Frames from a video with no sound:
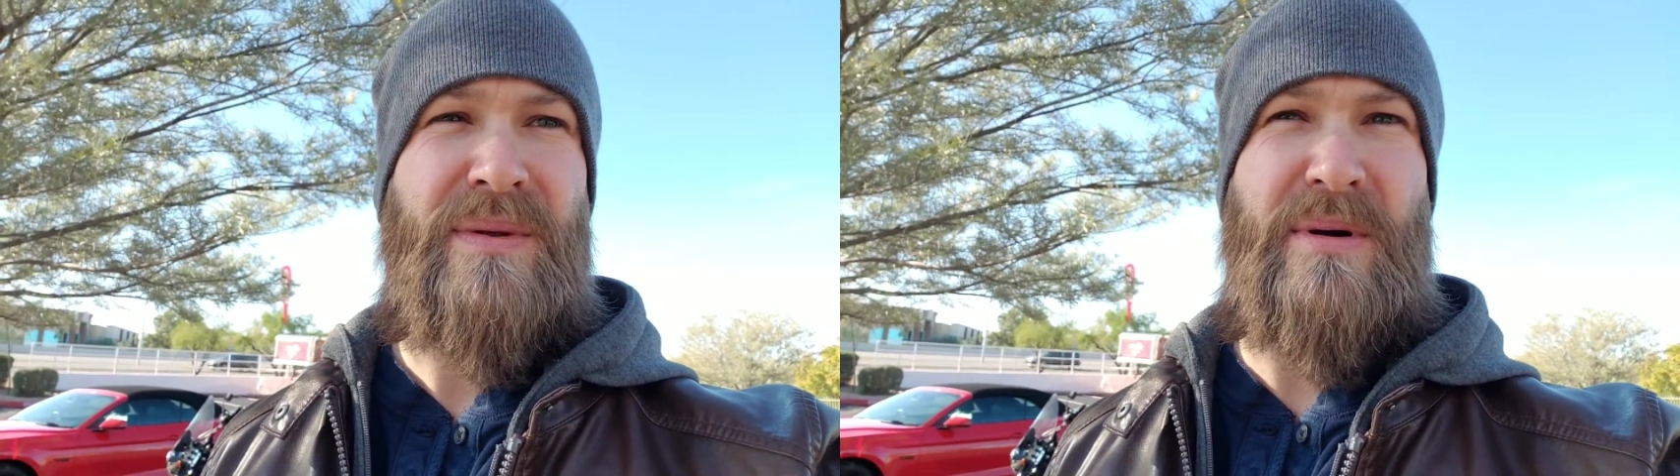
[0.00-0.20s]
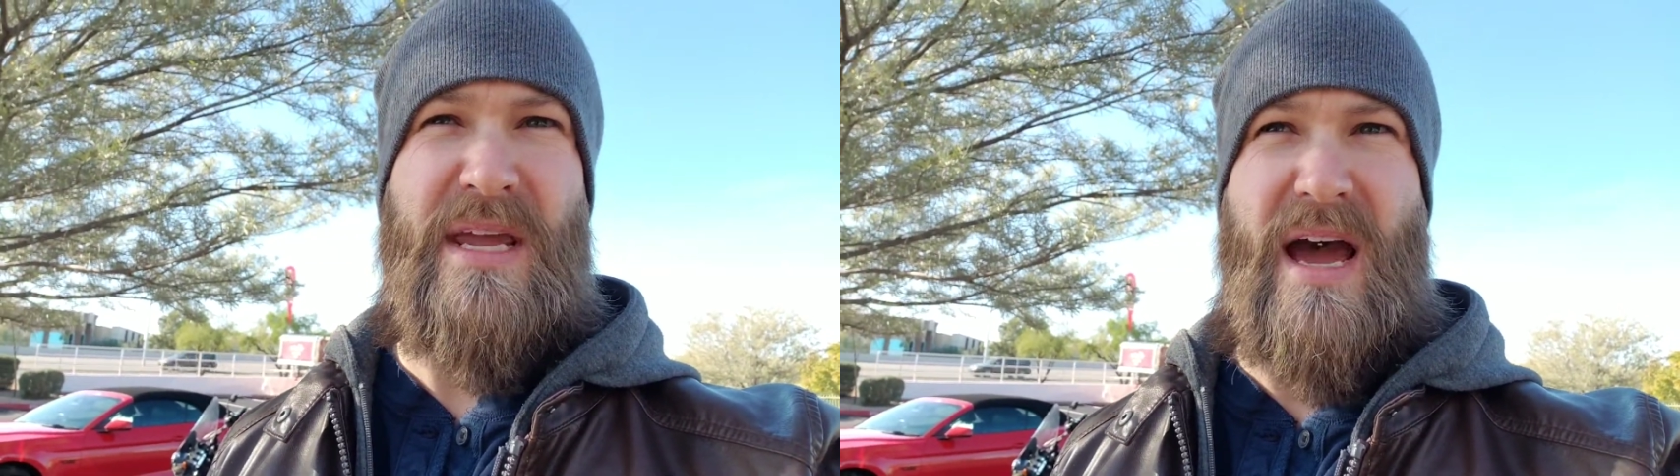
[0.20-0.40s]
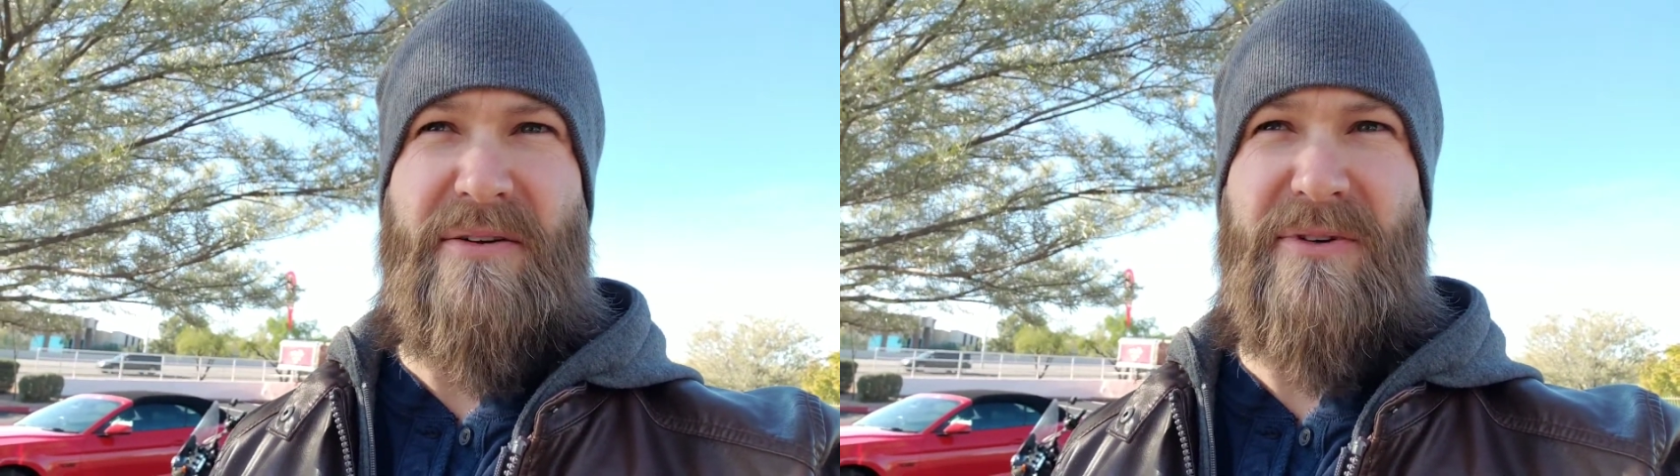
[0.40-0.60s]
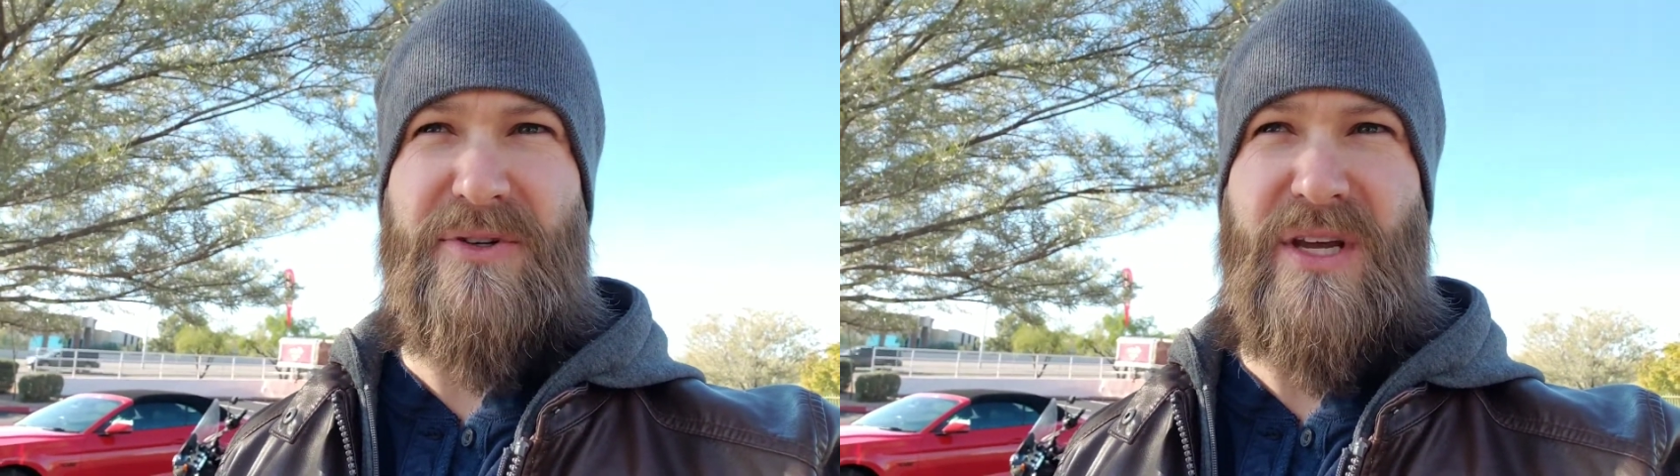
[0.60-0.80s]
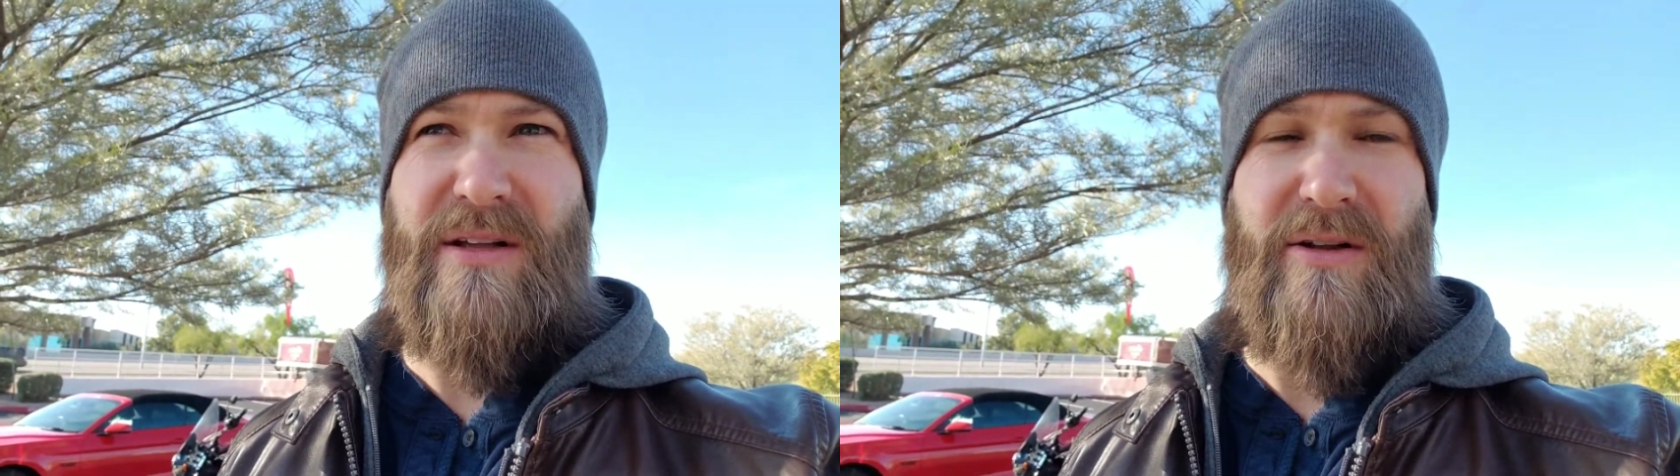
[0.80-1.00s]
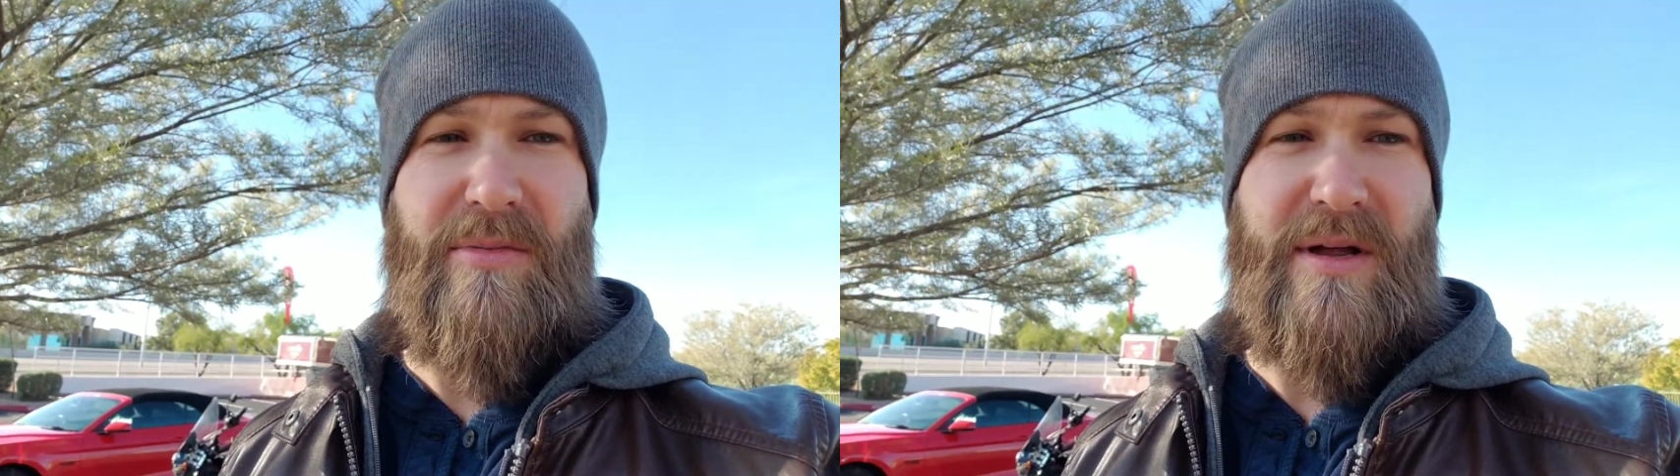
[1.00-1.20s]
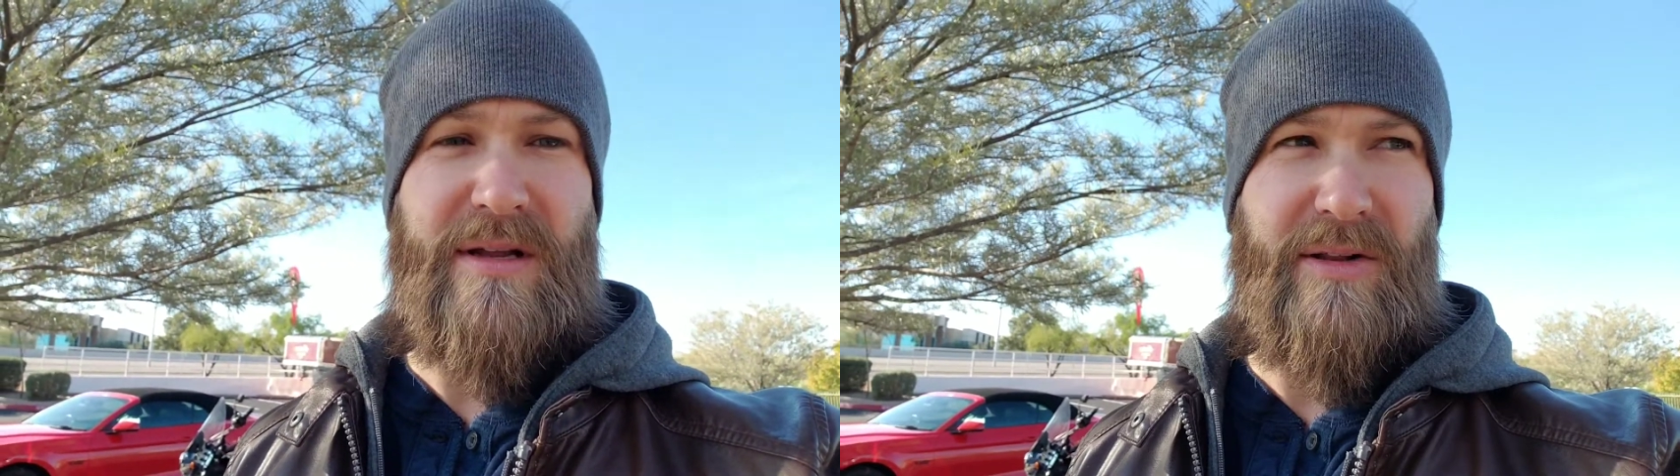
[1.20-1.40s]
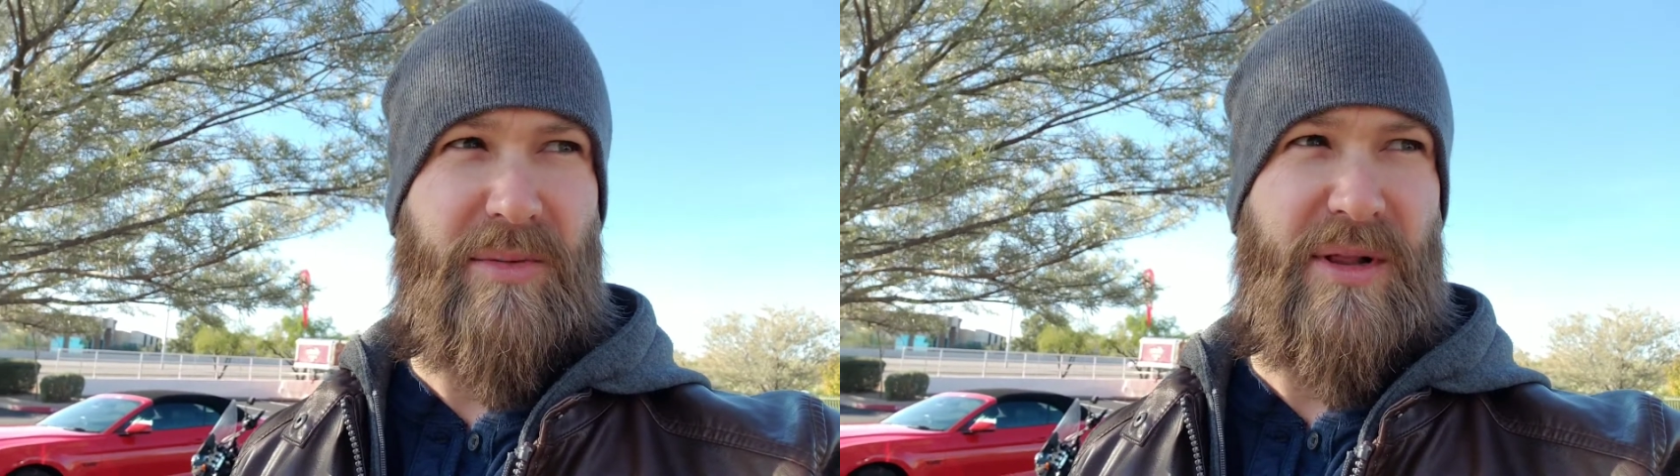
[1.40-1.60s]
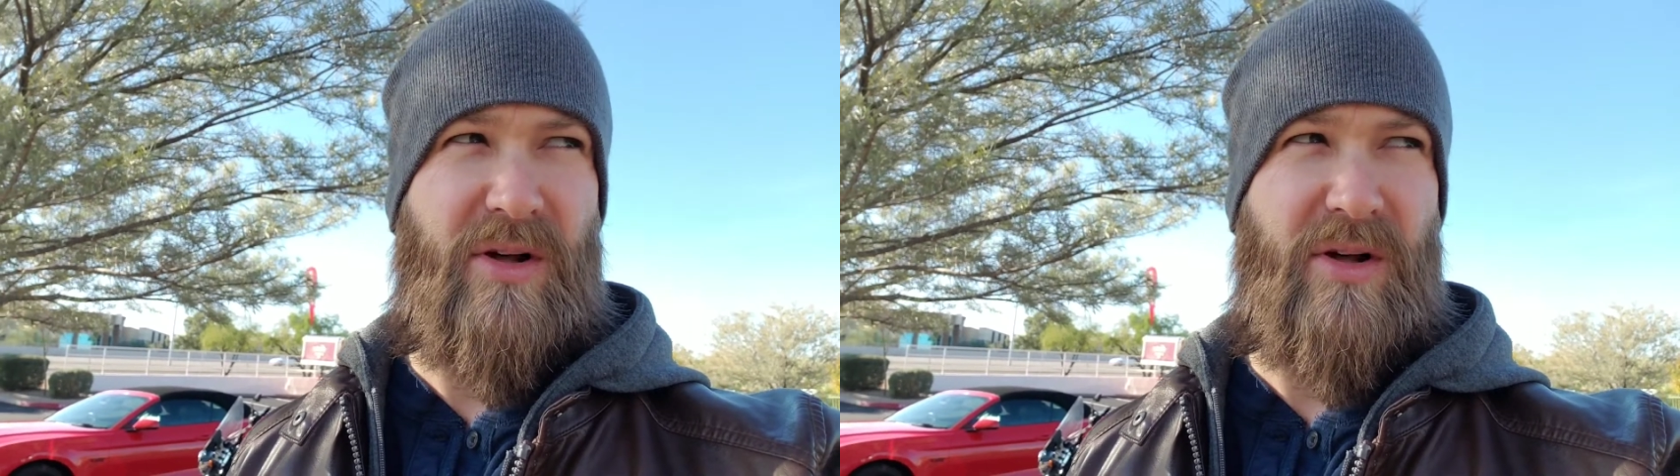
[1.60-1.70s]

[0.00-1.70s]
yeah, it feels like a little bit